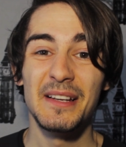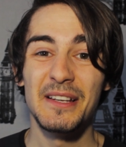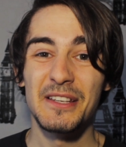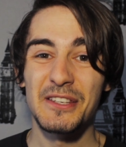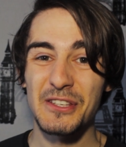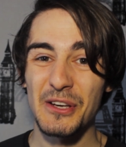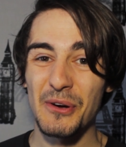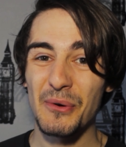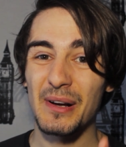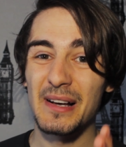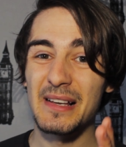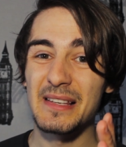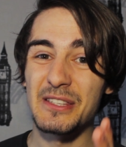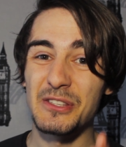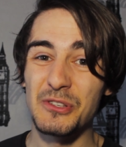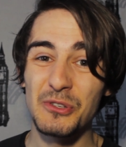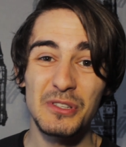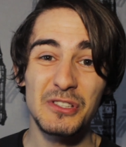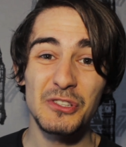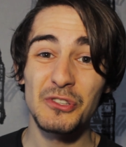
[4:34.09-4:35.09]
So
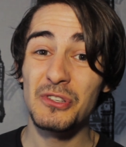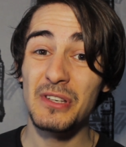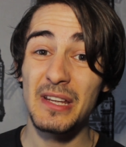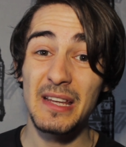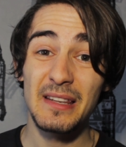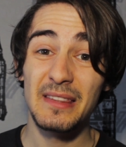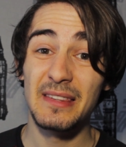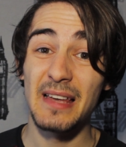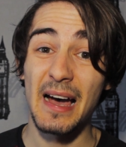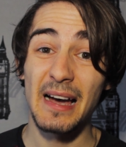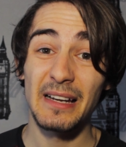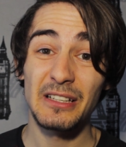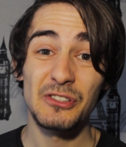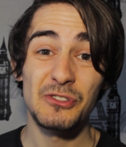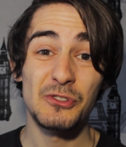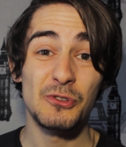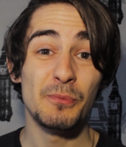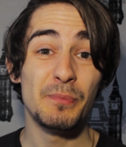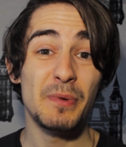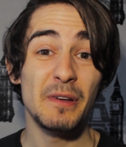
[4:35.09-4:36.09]
guys, you don't need
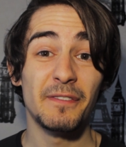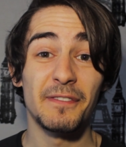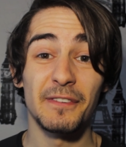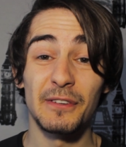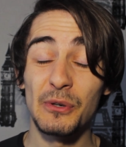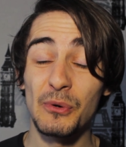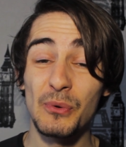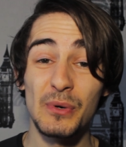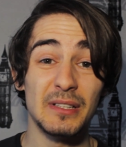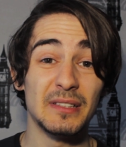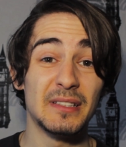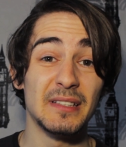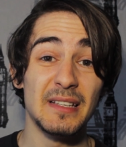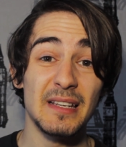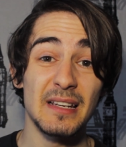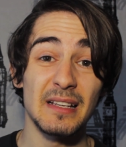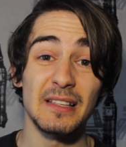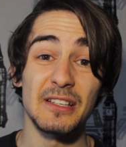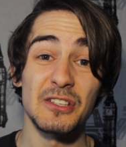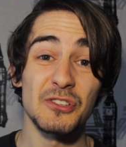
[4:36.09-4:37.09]
that to be fluent in
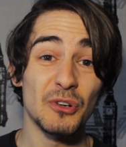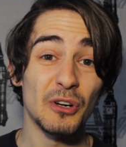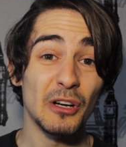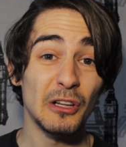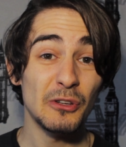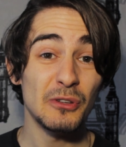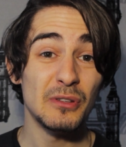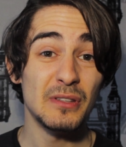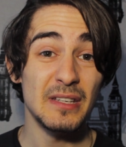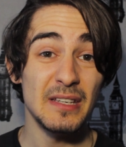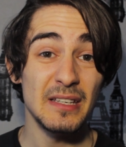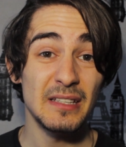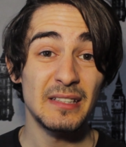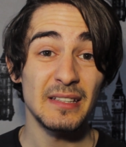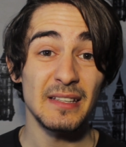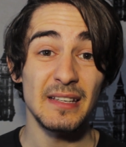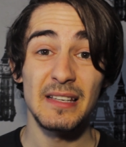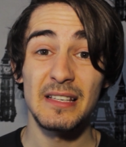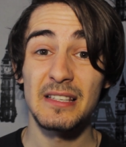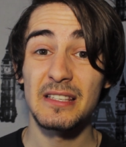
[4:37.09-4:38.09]
English. All you
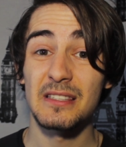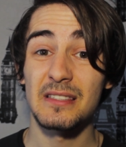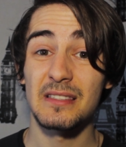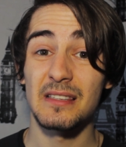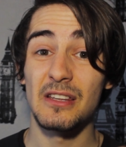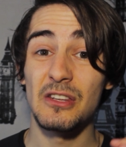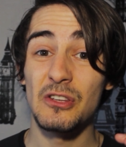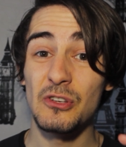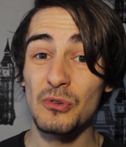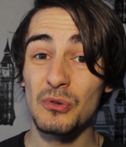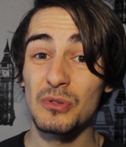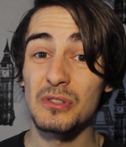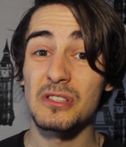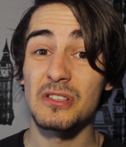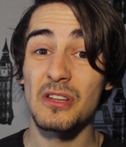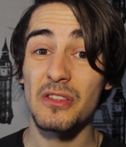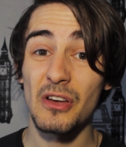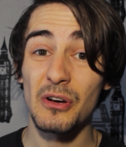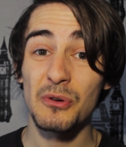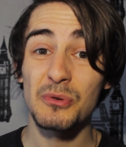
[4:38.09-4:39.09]
need is
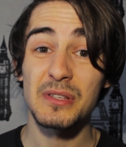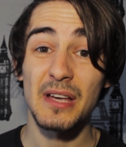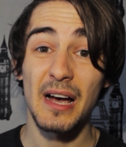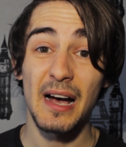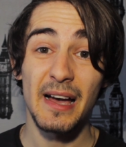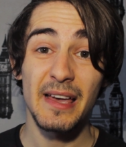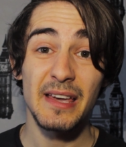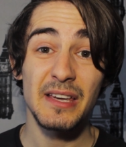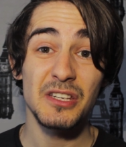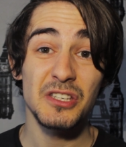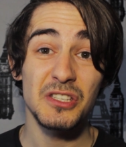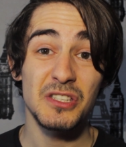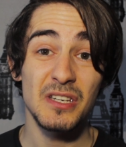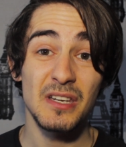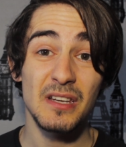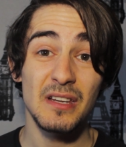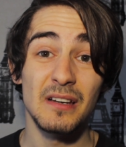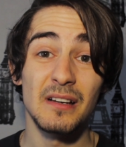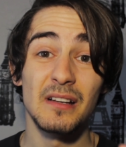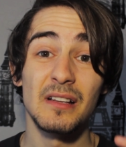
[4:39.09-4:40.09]
use those
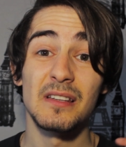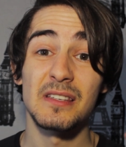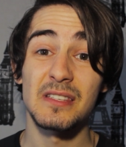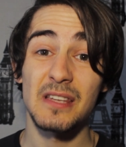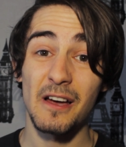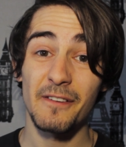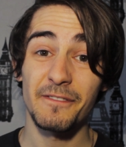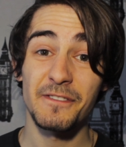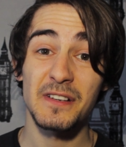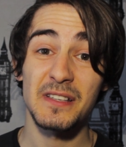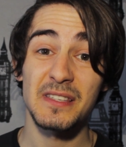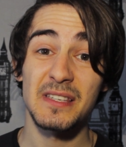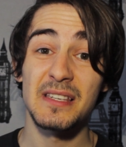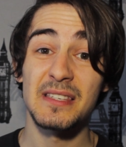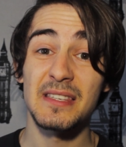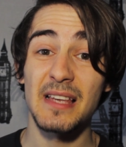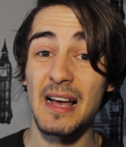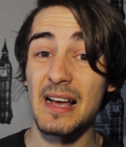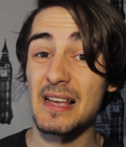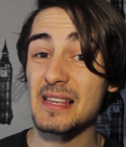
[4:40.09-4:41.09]
ing
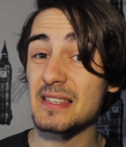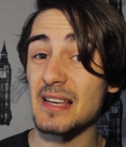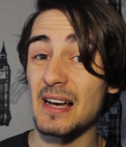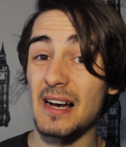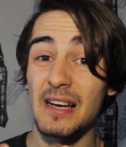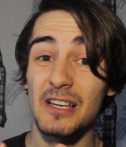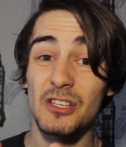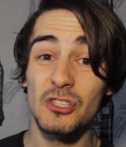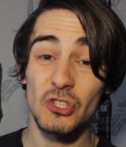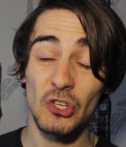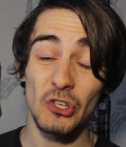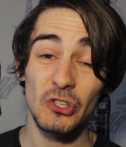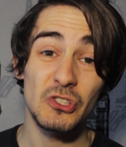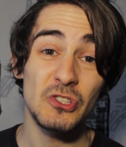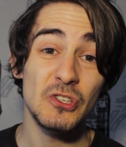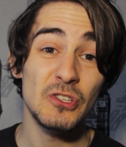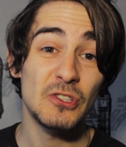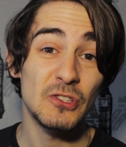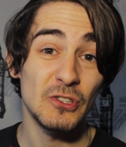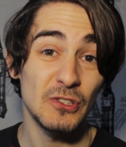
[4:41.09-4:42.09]
suffixes as I taught
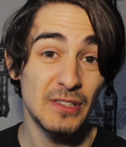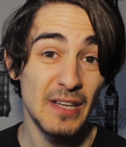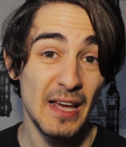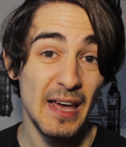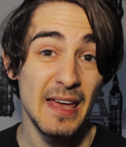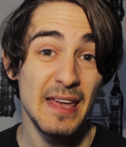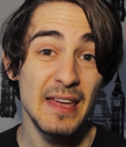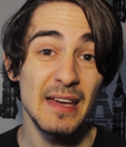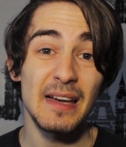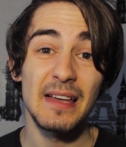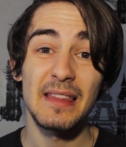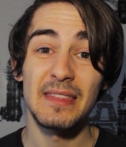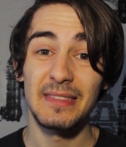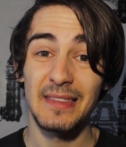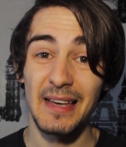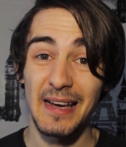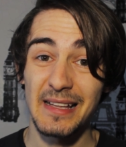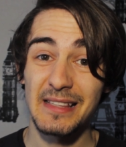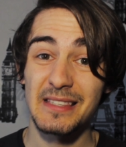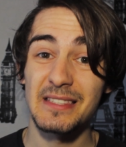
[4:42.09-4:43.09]
you today, and
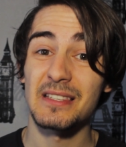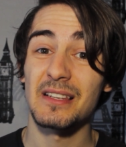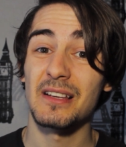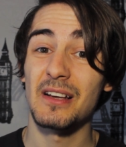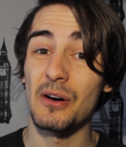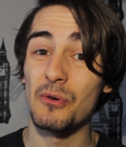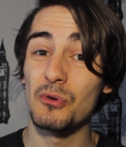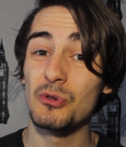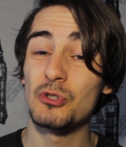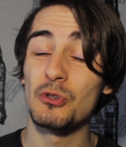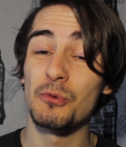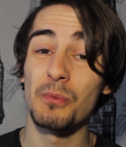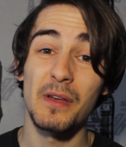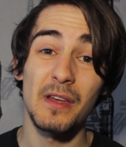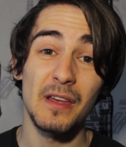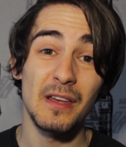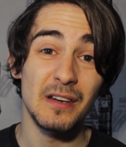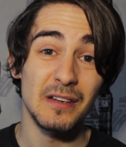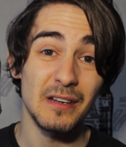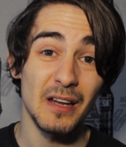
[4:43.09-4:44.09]
that's going to
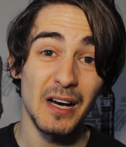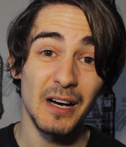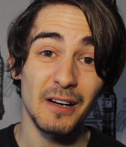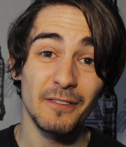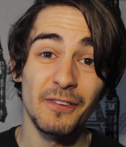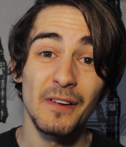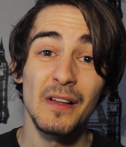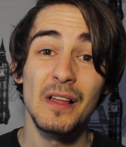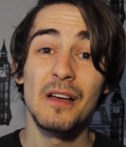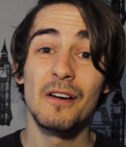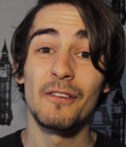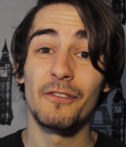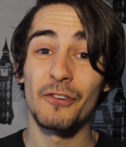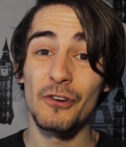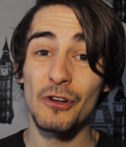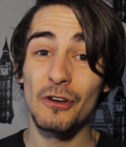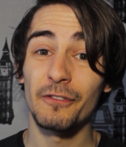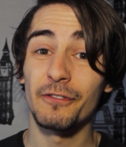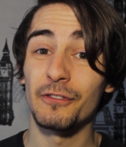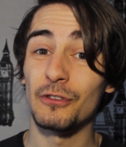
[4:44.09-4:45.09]
be enough for
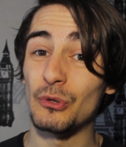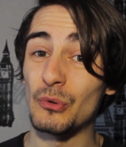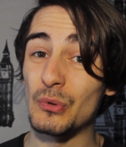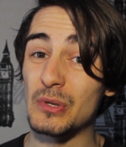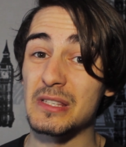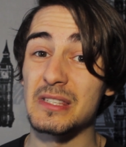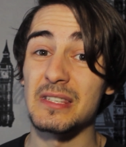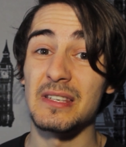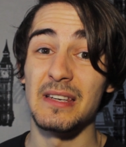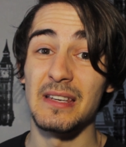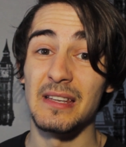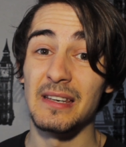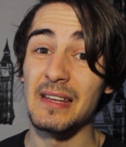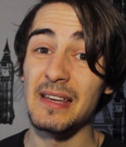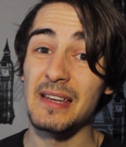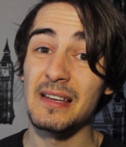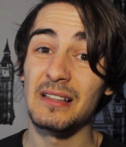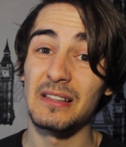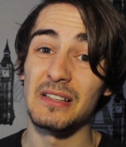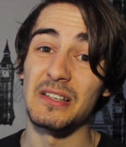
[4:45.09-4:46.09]
your fluency in
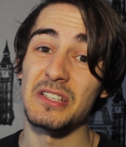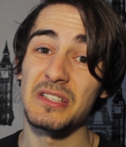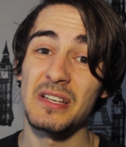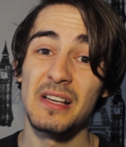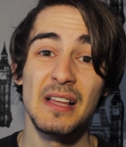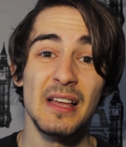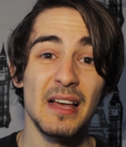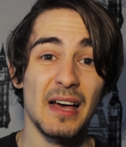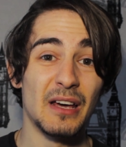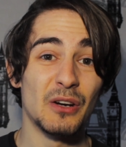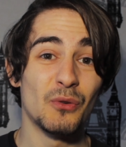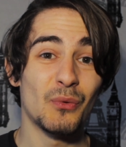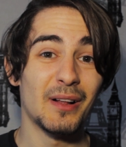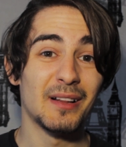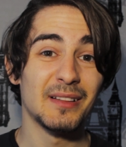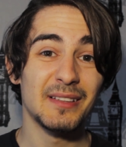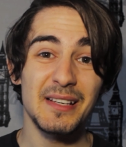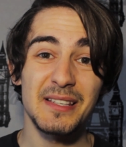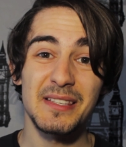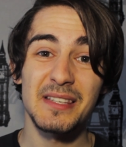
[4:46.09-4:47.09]
English. And
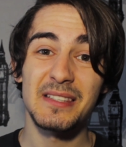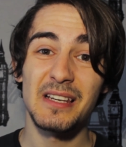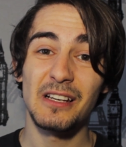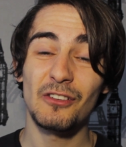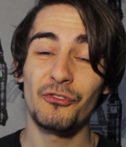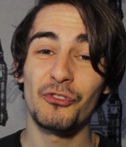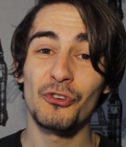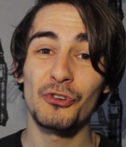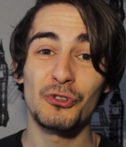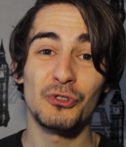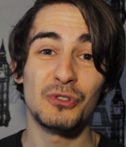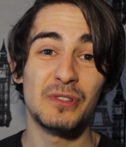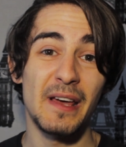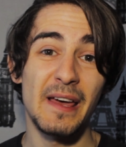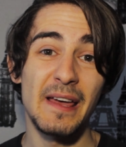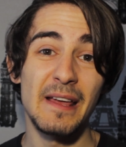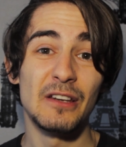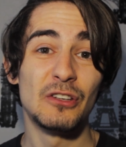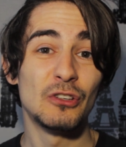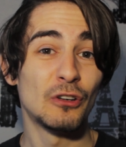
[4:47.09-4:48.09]
well, this is it for
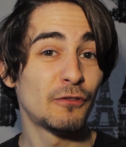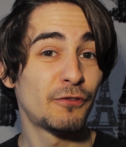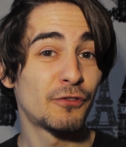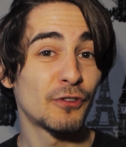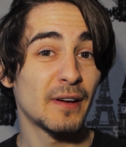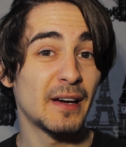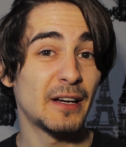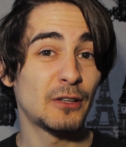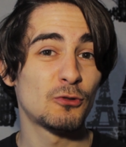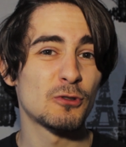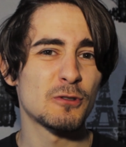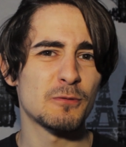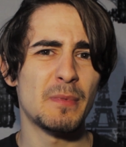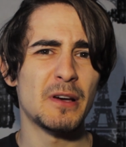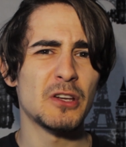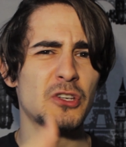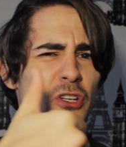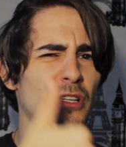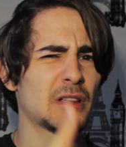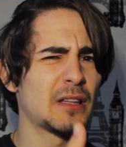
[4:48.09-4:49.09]
today. Don't forget to
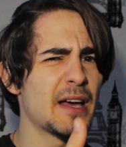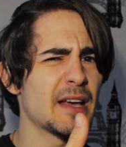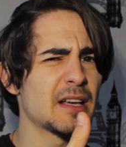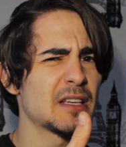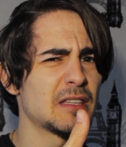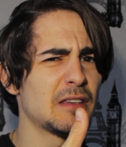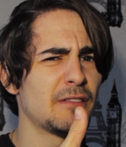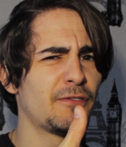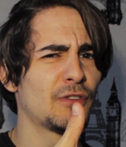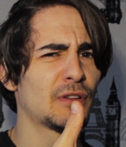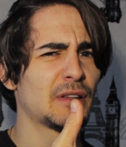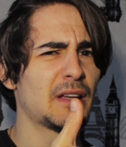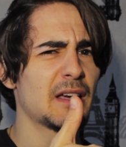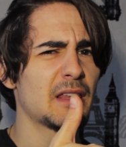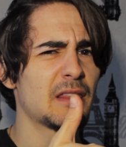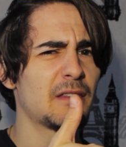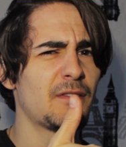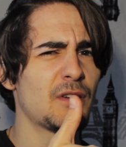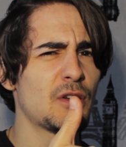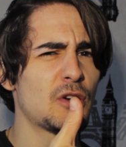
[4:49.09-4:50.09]
smash your likes if you
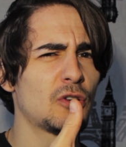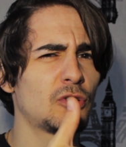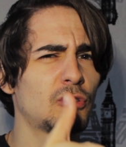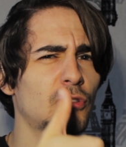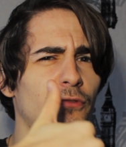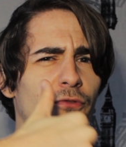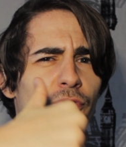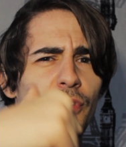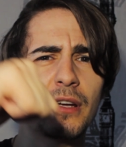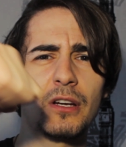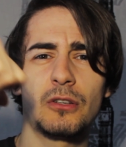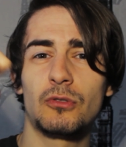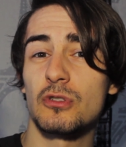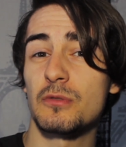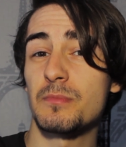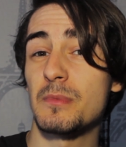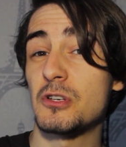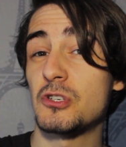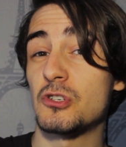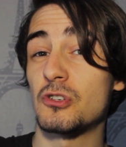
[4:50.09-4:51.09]
like the video. Don't forget to
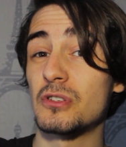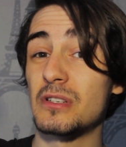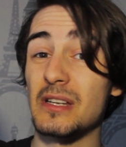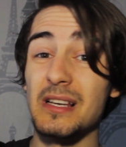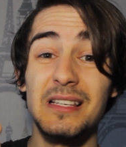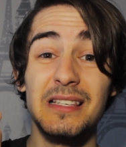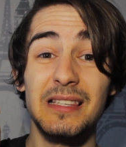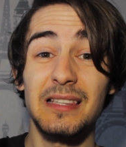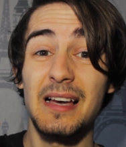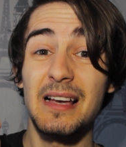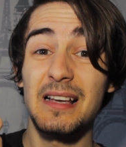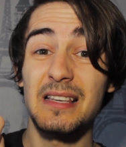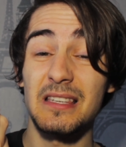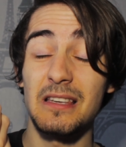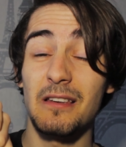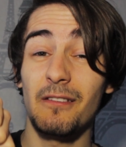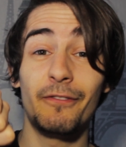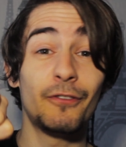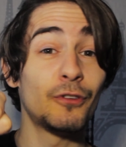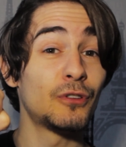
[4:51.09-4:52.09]
smash your dislikes
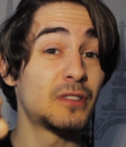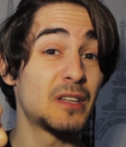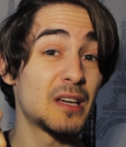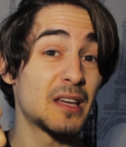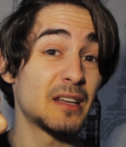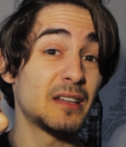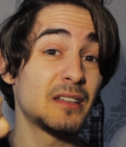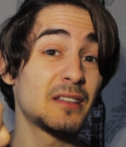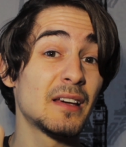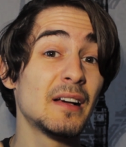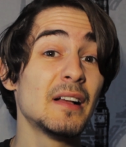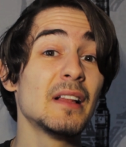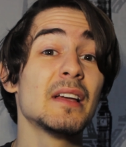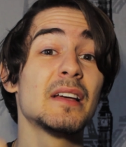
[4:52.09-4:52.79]
if you didn't.